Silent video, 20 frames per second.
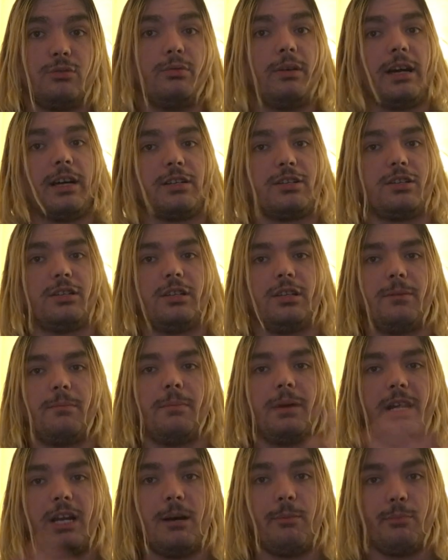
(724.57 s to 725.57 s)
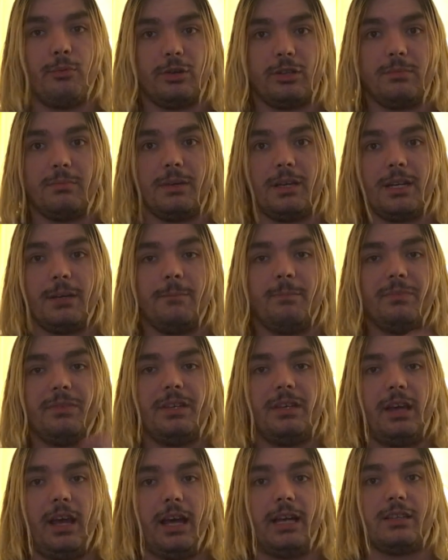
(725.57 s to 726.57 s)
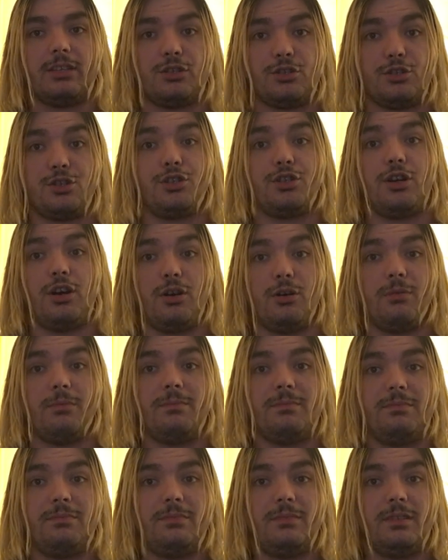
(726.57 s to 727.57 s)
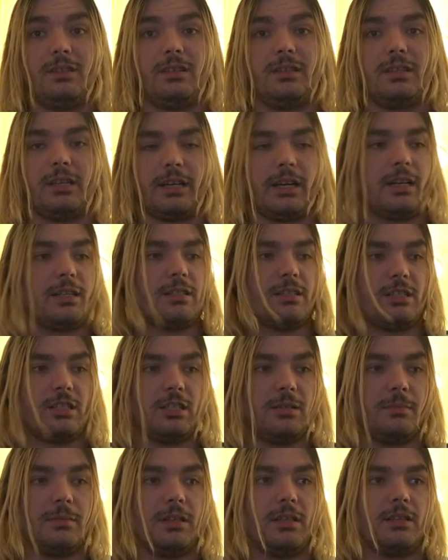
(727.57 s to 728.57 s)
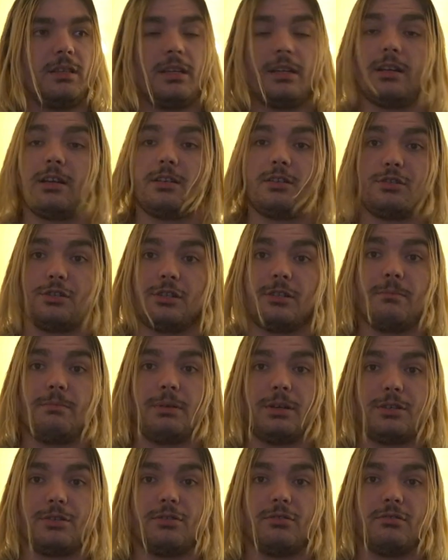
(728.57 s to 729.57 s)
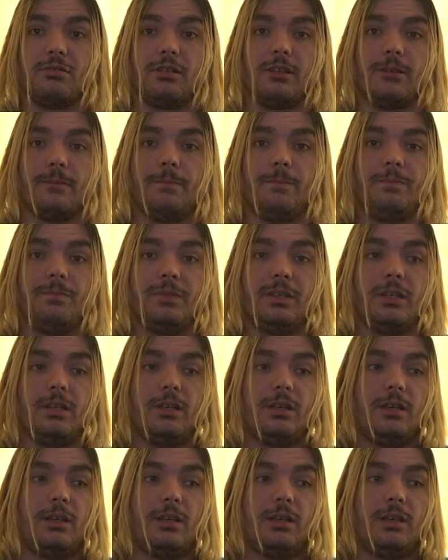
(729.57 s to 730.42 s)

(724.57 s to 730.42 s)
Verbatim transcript: who actually met up with me at the show. They got to see me. They took some pictures of them.